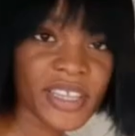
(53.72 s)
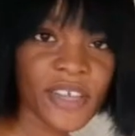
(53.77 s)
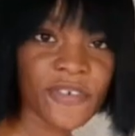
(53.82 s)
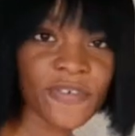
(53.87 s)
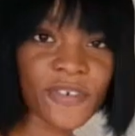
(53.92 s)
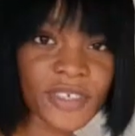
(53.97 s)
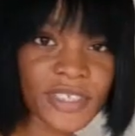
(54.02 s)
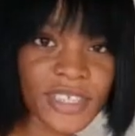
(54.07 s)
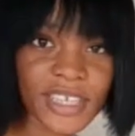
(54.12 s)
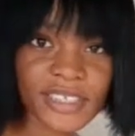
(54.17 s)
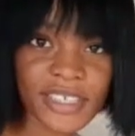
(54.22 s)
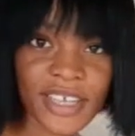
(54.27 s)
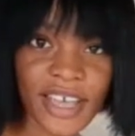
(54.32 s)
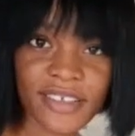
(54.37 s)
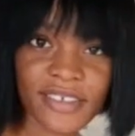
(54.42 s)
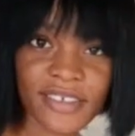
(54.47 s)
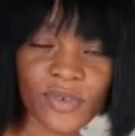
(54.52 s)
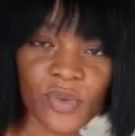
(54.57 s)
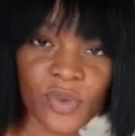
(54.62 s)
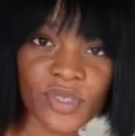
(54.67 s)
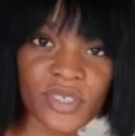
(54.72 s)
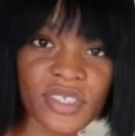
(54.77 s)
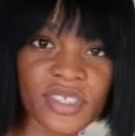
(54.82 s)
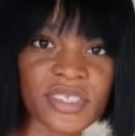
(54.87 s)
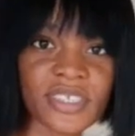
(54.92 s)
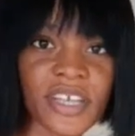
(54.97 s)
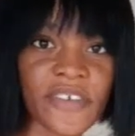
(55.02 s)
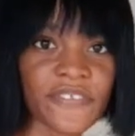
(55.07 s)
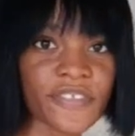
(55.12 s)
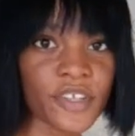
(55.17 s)
a fondant icing, one thing
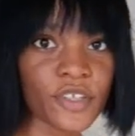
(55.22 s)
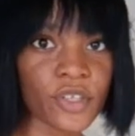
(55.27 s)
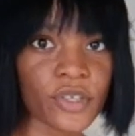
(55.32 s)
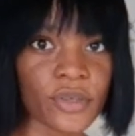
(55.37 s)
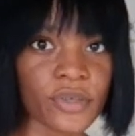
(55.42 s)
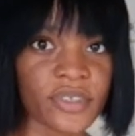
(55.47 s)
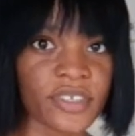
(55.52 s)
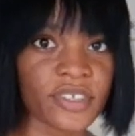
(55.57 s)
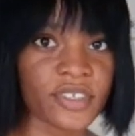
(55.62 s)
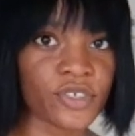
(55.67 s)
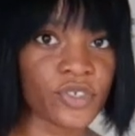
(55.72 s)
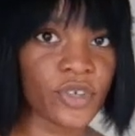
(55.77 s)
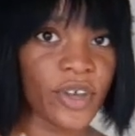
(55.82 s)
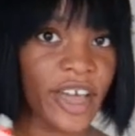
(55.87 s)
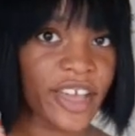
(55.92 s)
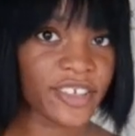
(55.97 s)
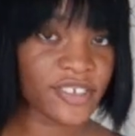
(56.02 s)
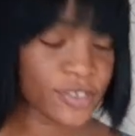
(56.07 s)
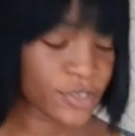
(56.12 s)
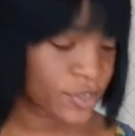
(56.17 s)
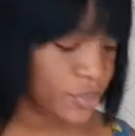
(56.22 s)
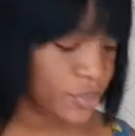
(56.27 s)
definitely you need is your icing